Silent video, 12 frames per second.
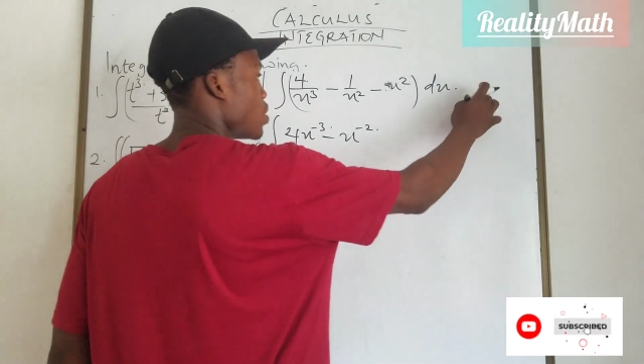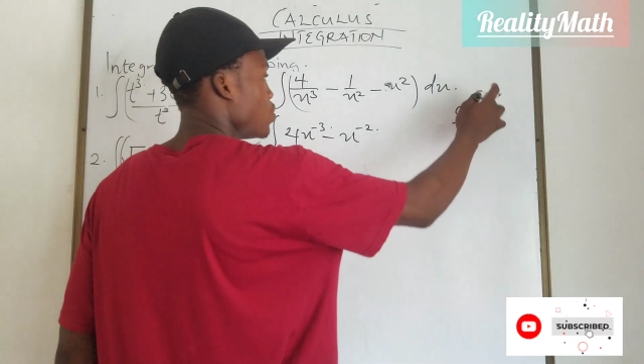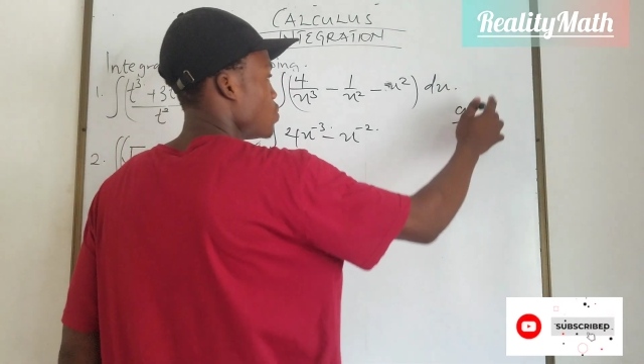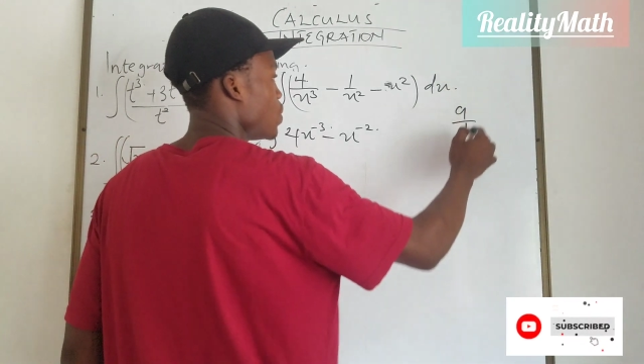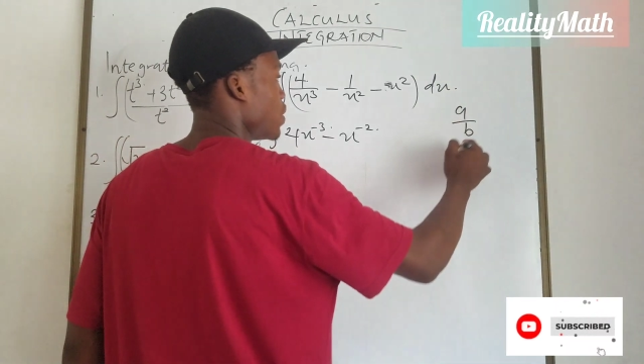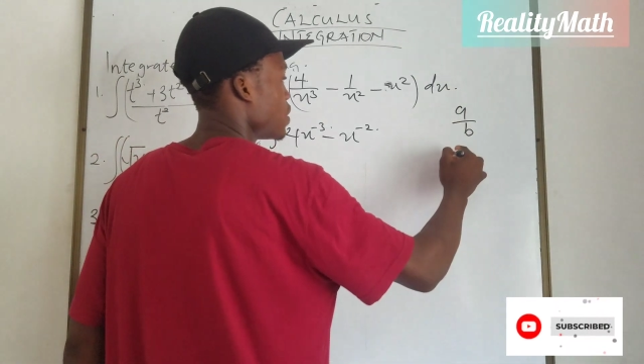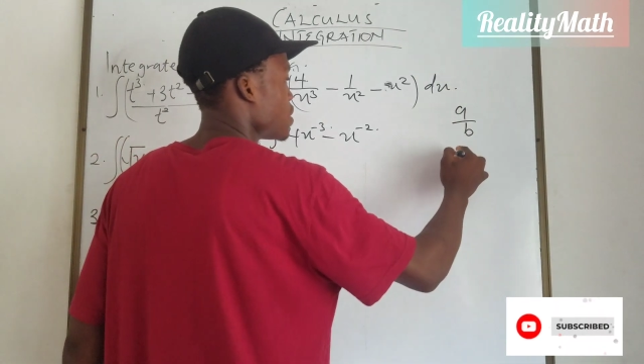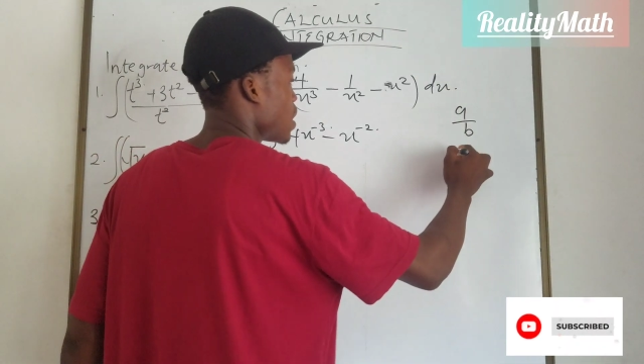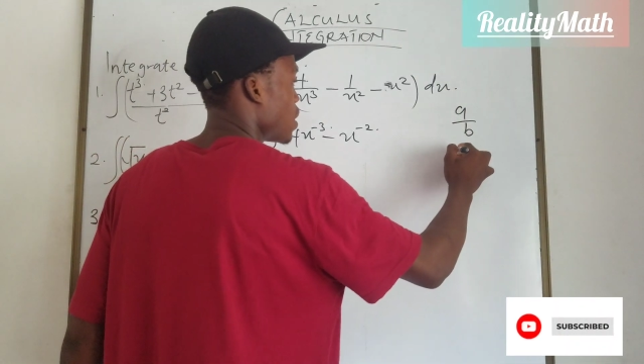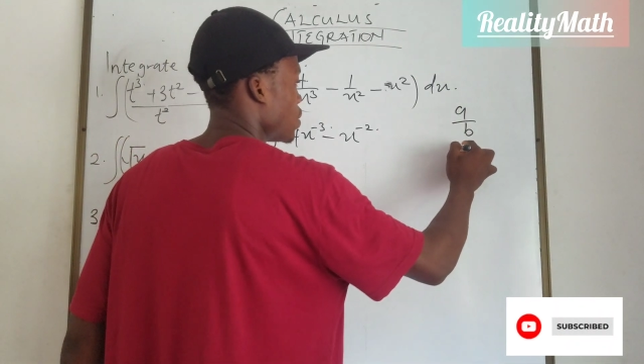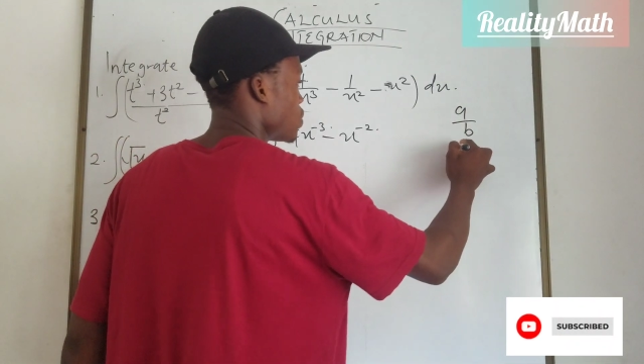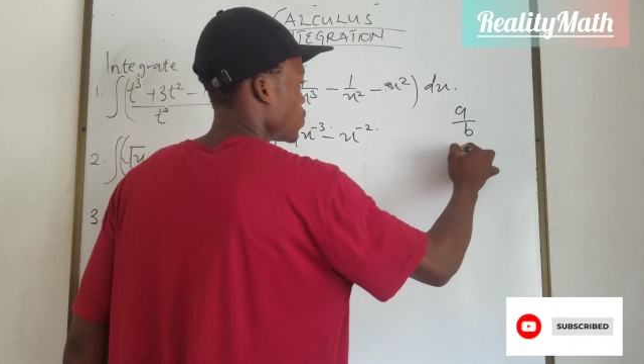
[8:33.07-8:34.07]
numerator,
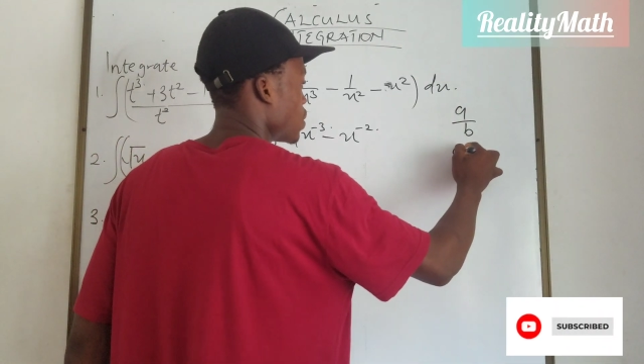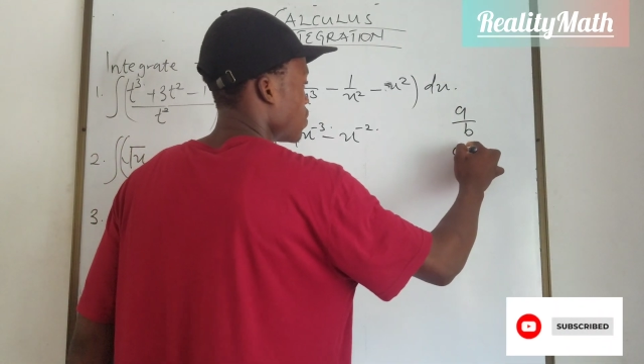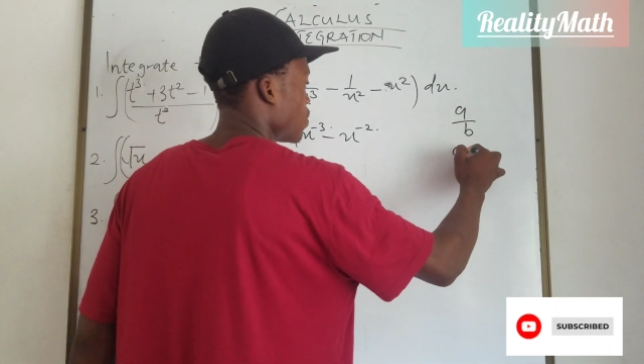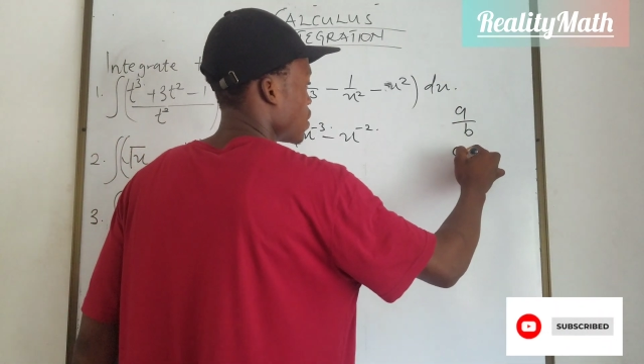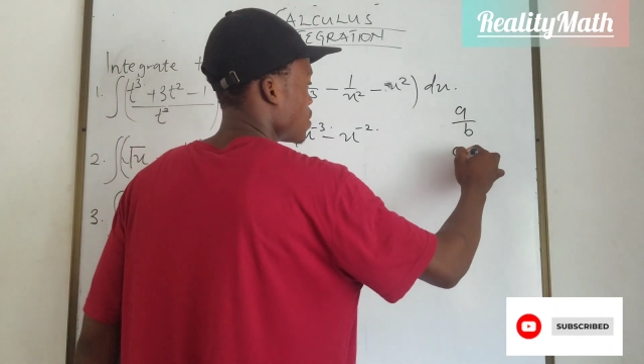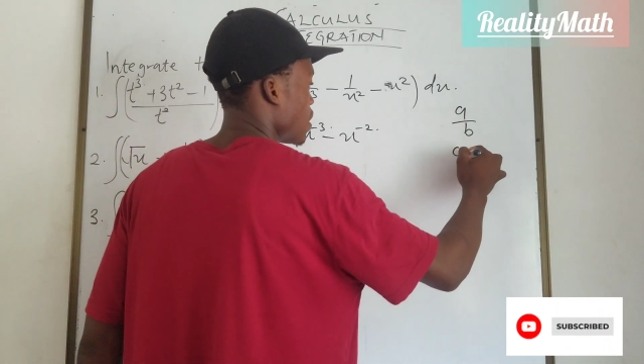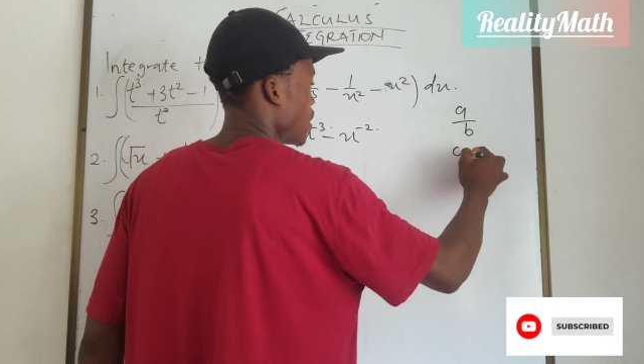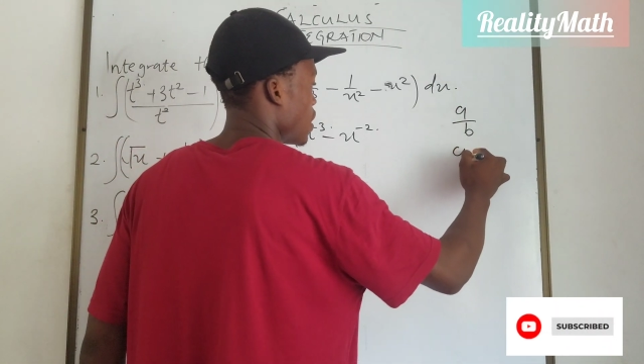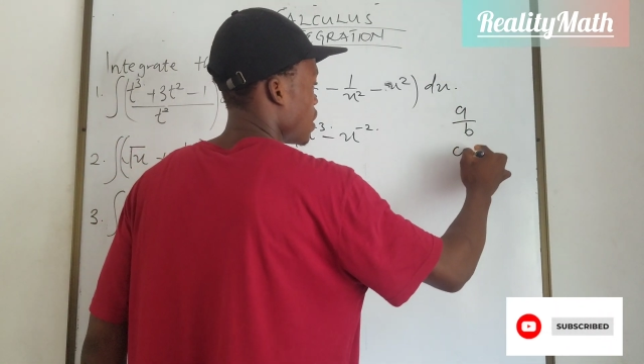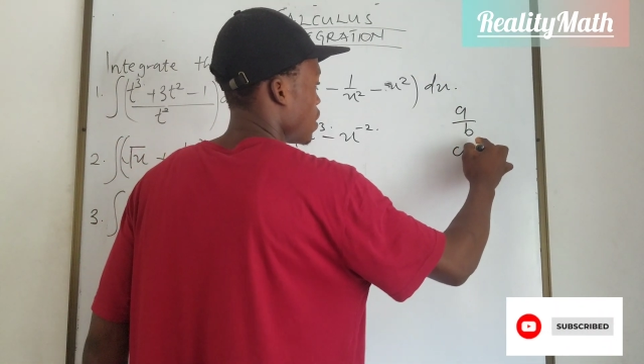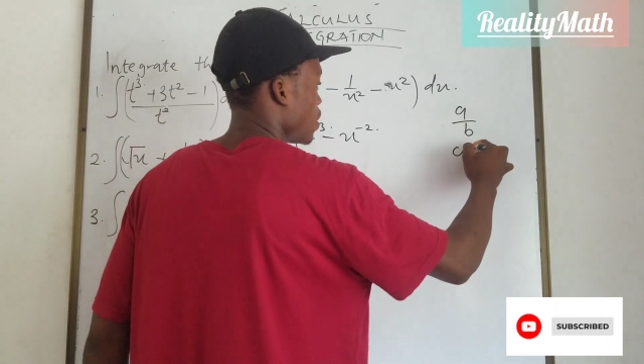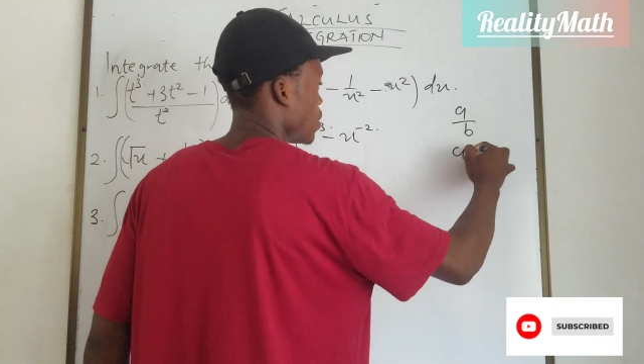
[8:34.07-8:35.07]
it will give us
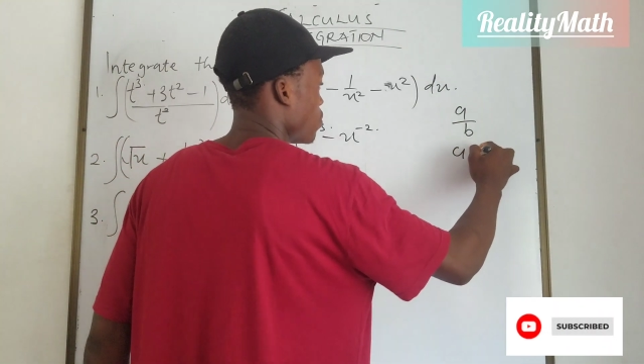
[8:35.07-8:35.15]
a